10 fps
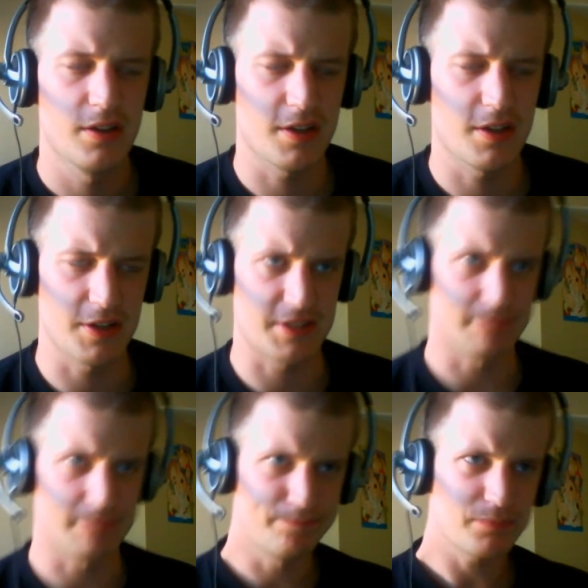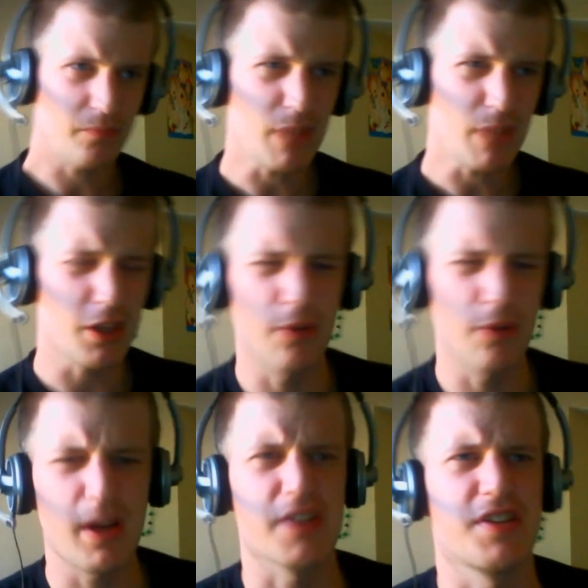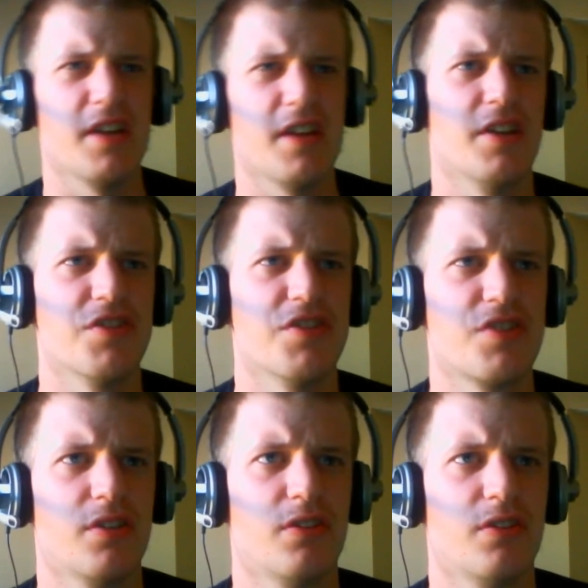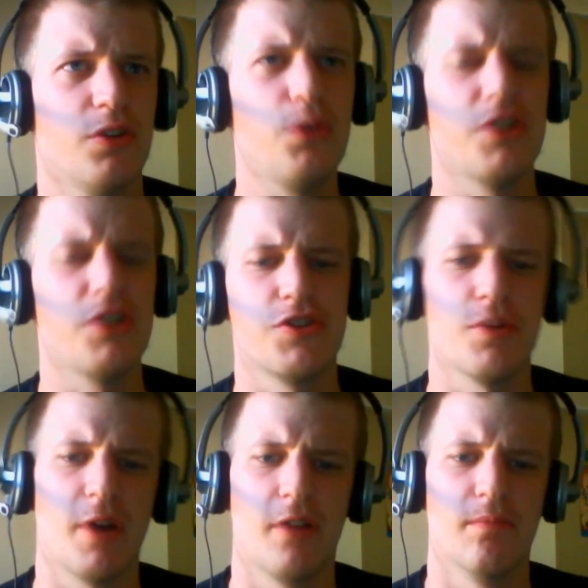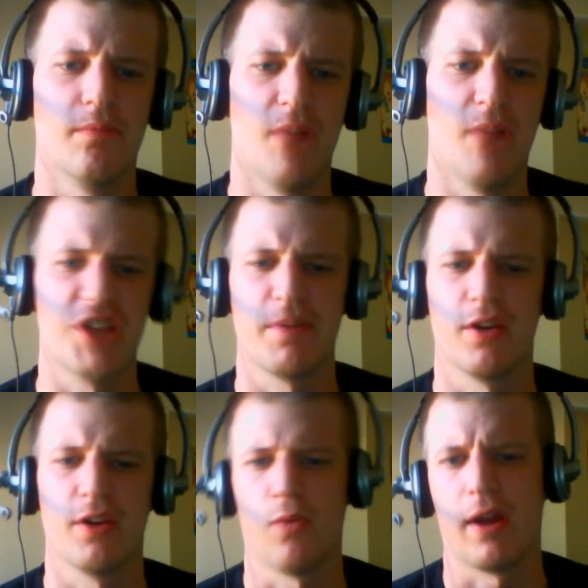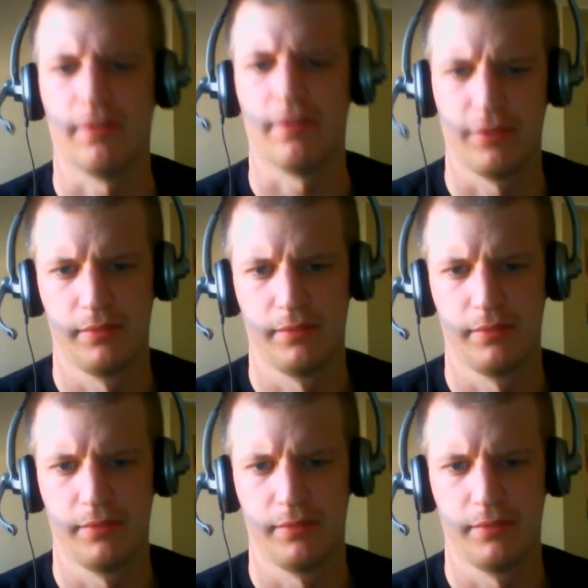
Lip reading: Because the way I see it is, Google and YouTube are husband and wife.